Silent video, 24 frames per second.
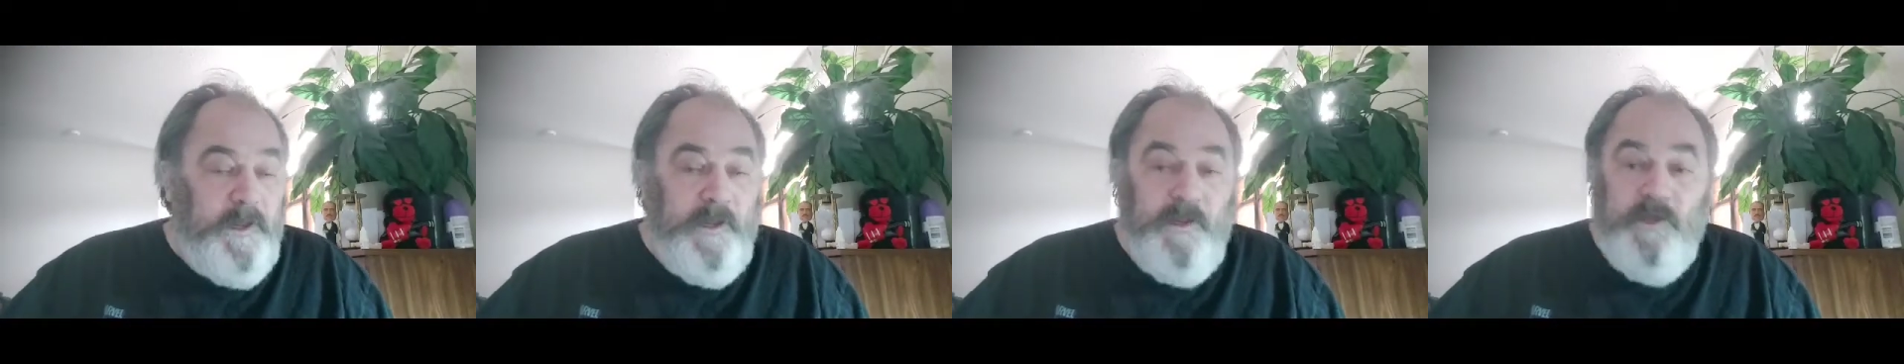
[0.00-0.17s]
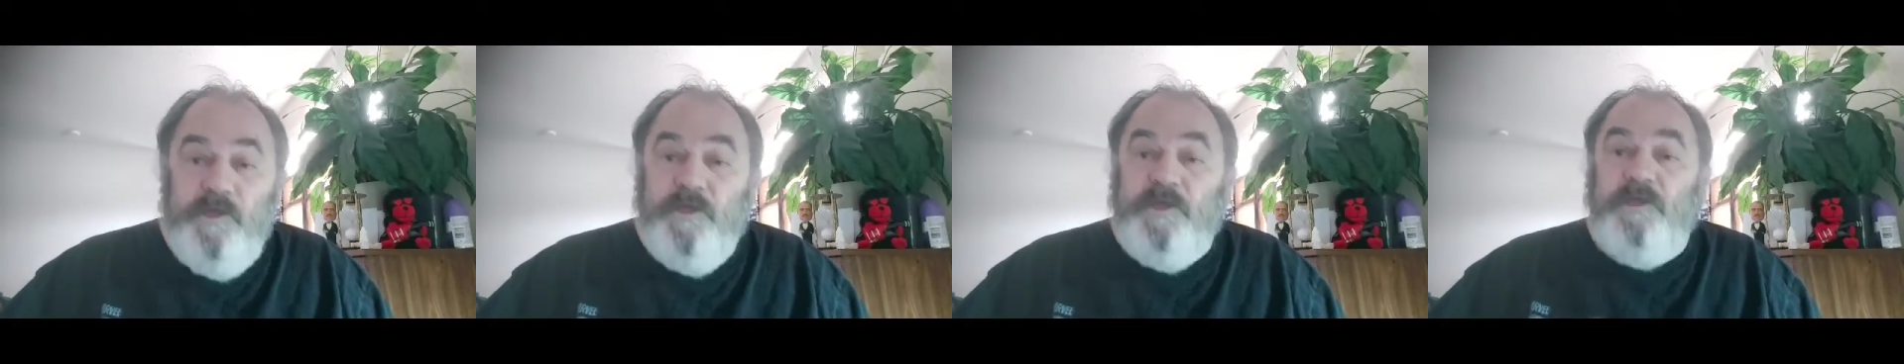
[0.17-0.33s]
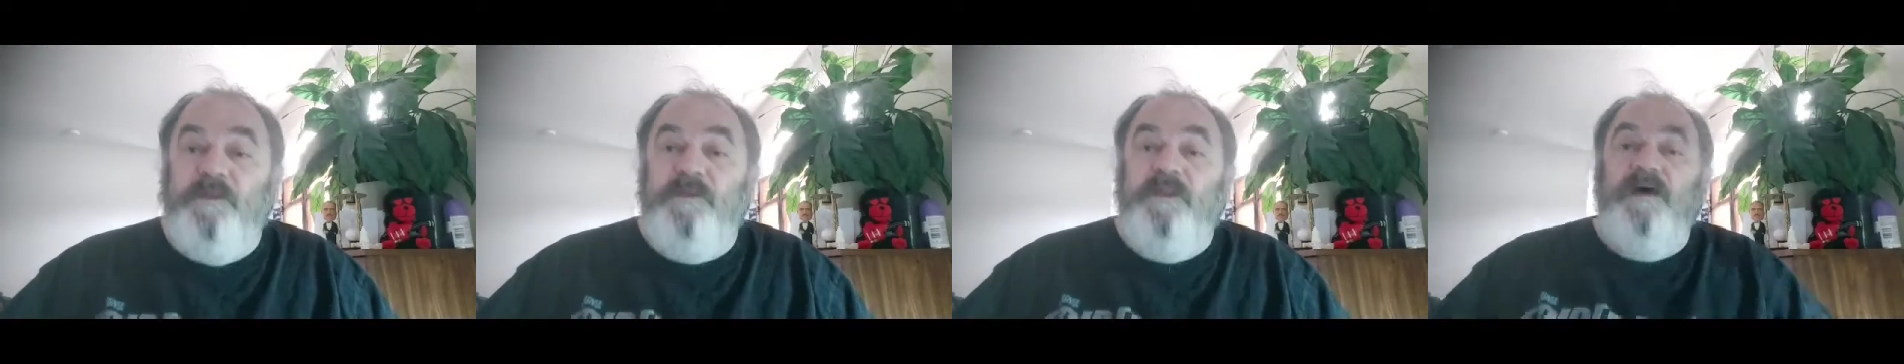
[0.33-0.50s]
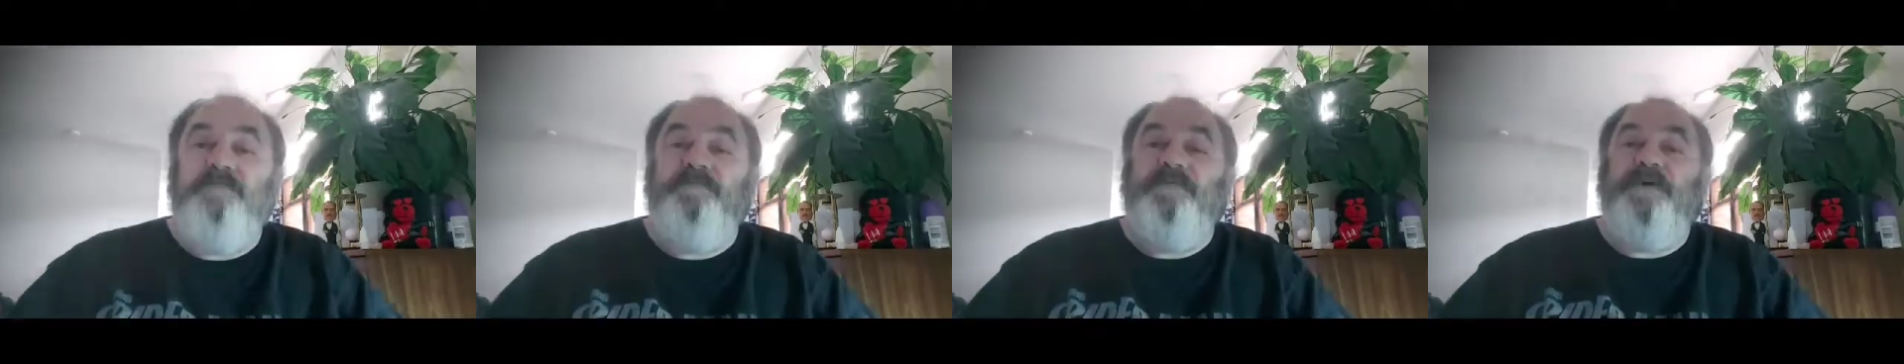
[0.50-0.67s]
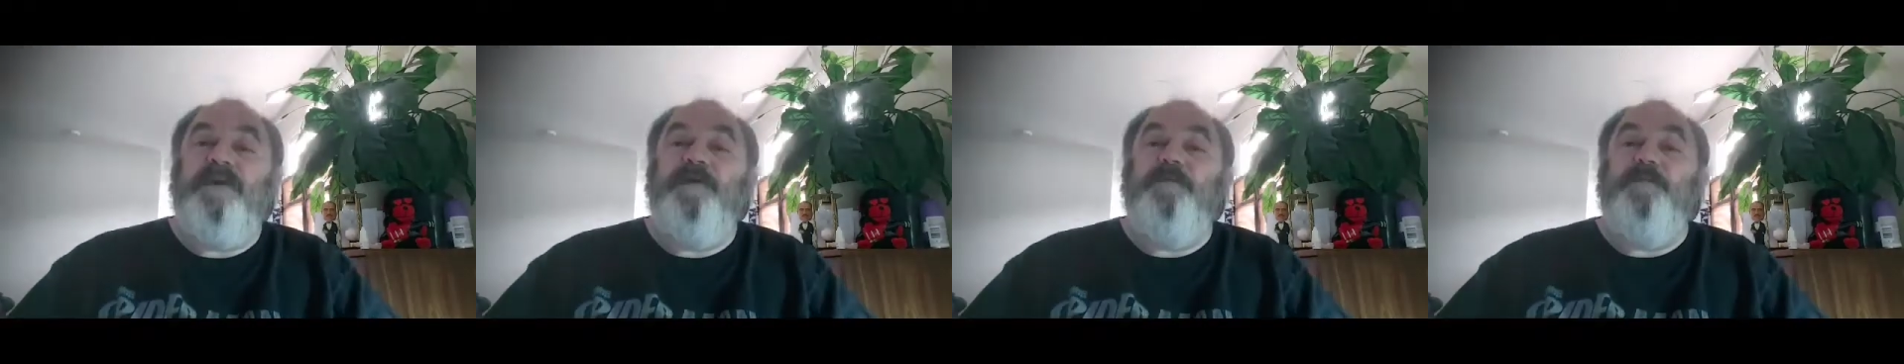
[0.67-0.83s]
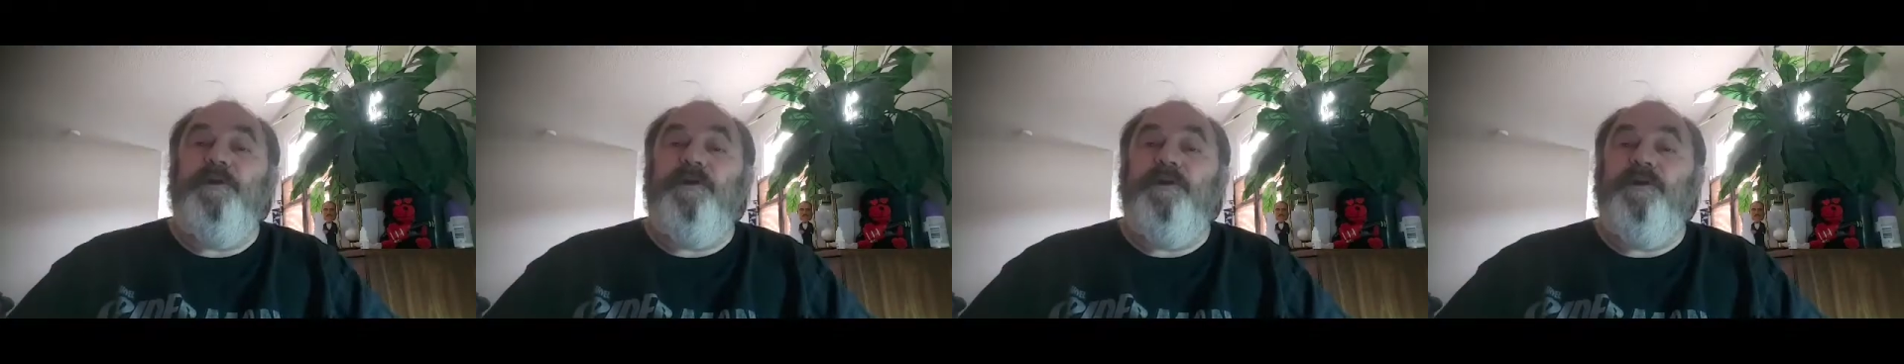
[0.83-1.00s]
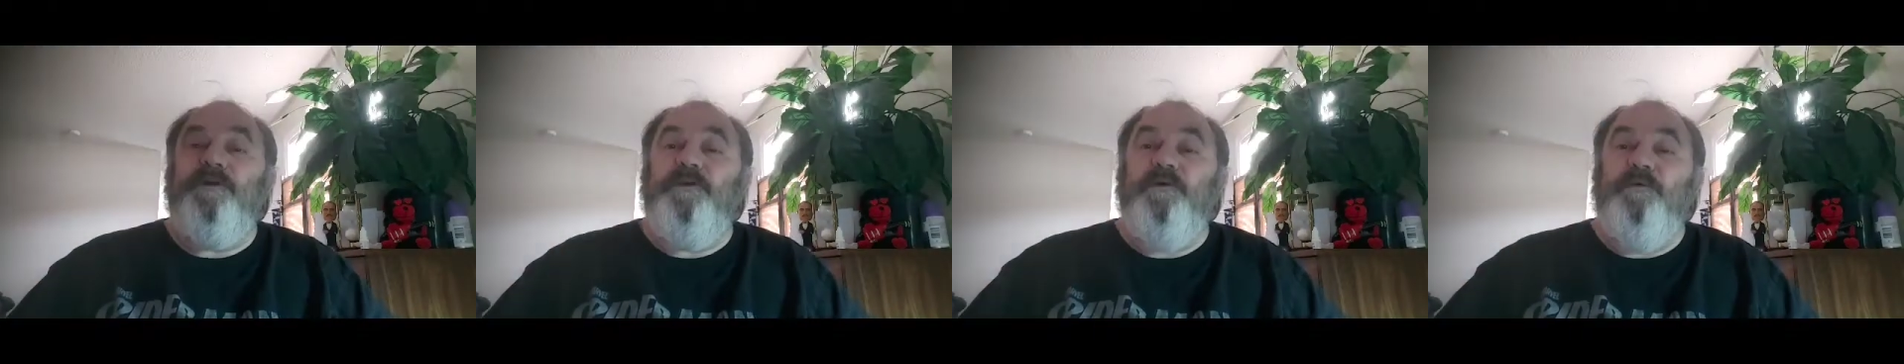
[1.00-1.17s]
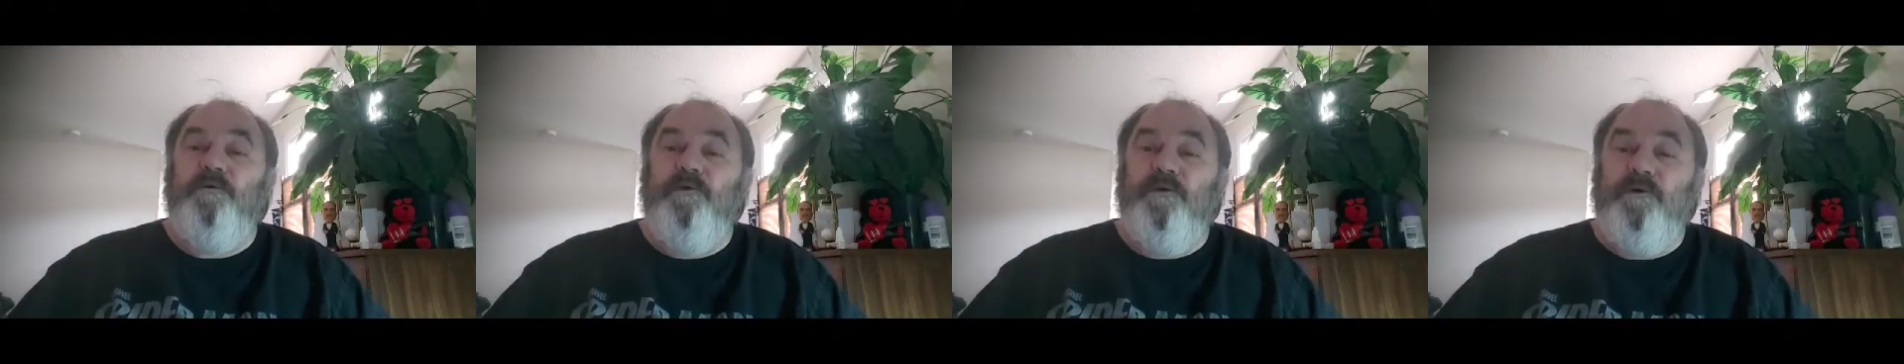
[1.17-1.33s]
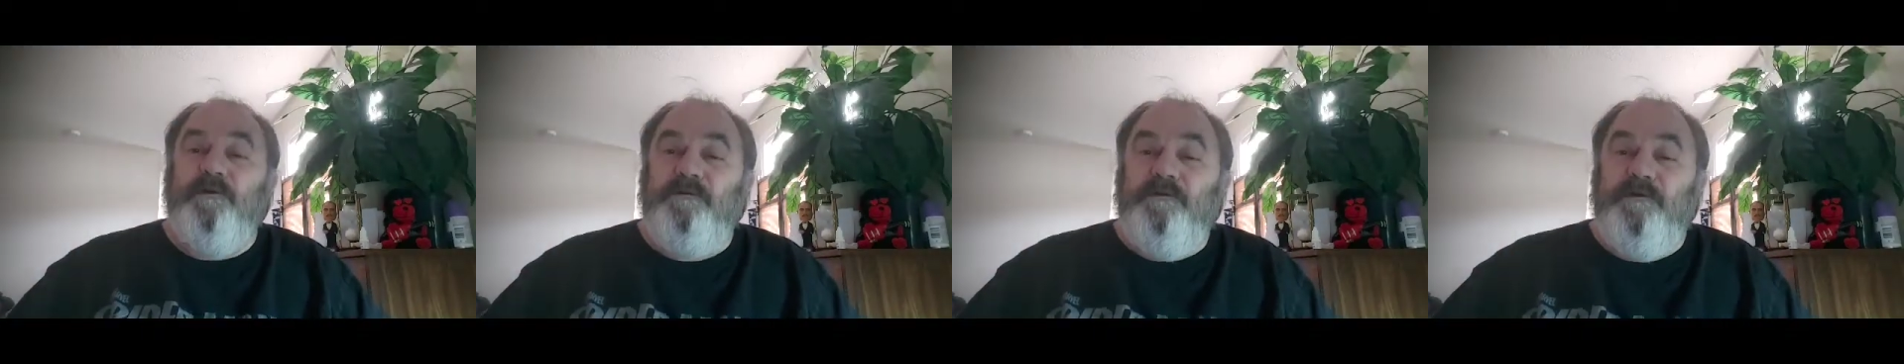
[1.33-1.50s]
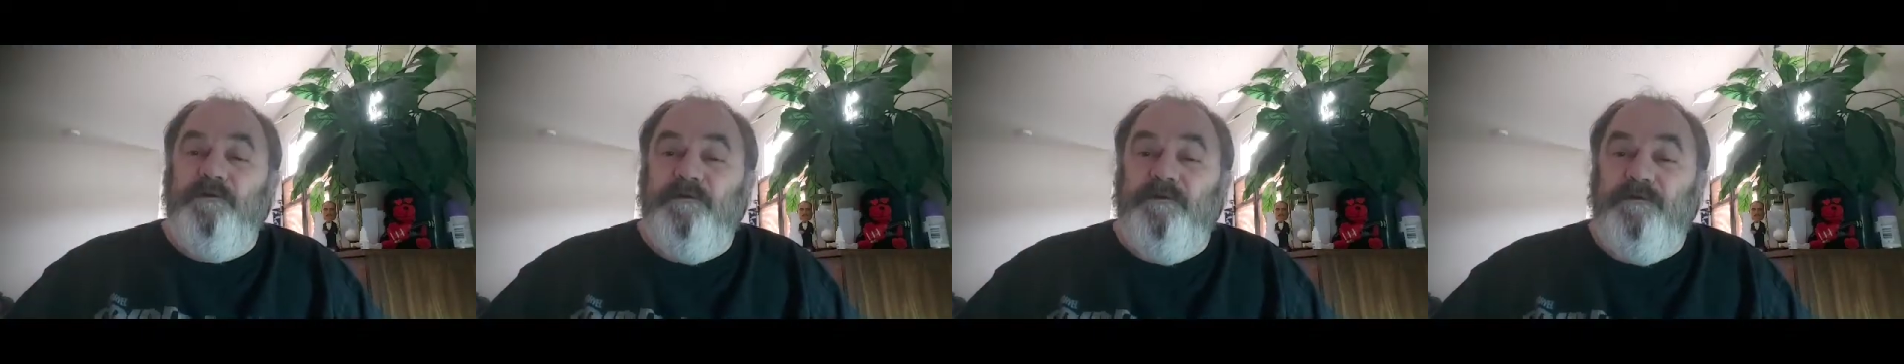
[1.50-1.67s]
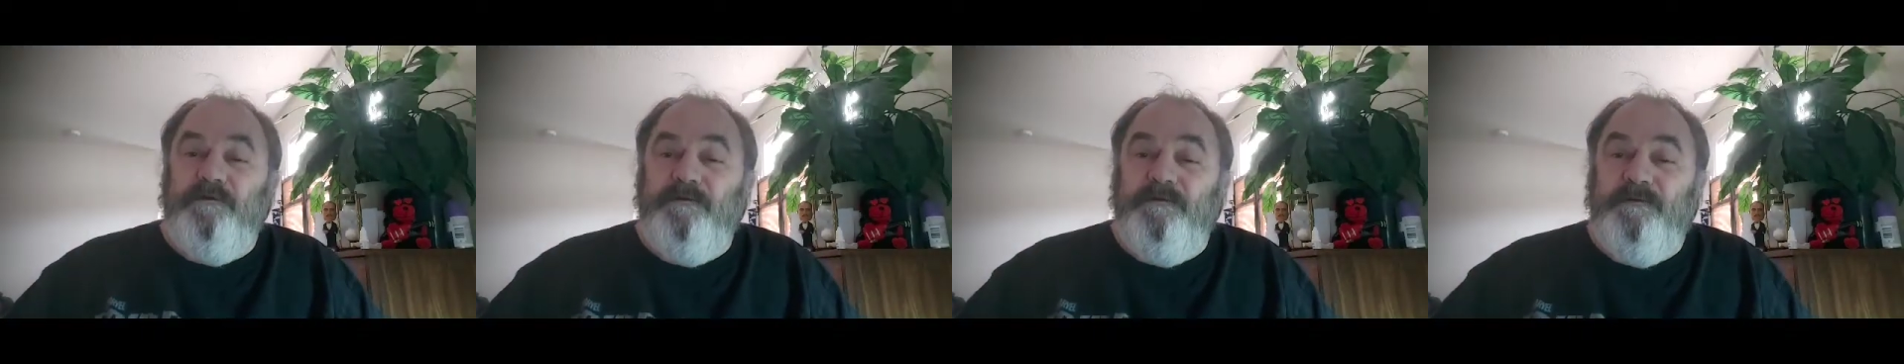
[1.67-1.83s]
You can love anybody you want,